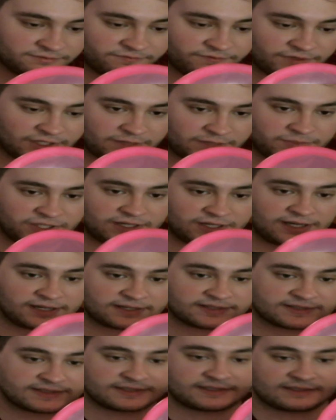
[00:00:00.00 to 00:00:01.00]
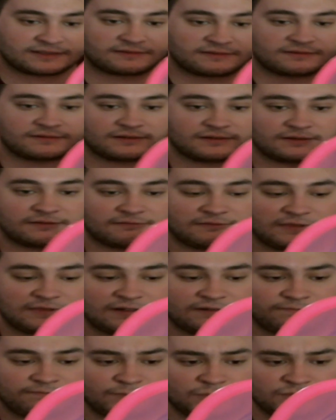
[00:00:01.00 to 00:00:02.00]
VIPX
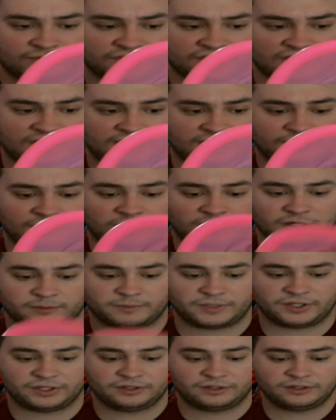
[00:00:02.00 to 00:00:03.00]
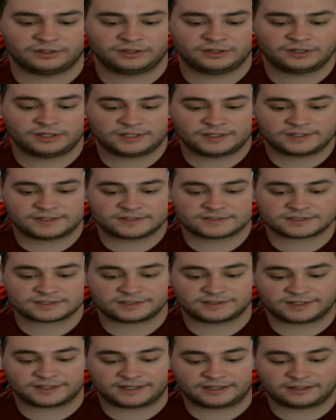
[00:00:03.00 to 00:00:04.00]
Moonshine harp.
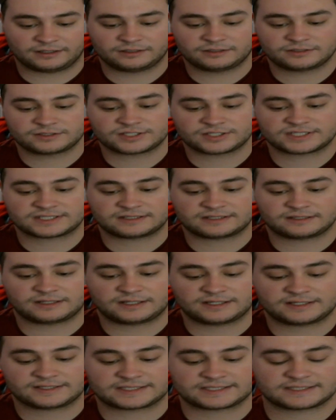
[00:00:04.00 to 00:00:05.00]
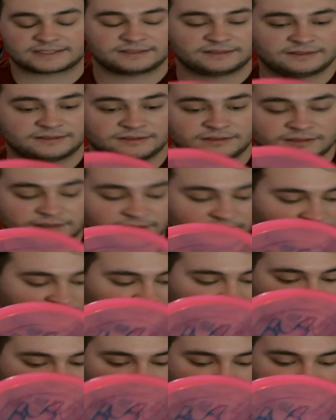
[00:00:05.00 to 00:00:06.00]
So yeah, just a nice,
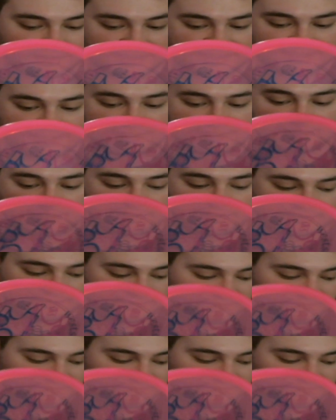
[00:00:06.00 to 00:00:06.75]
consistent,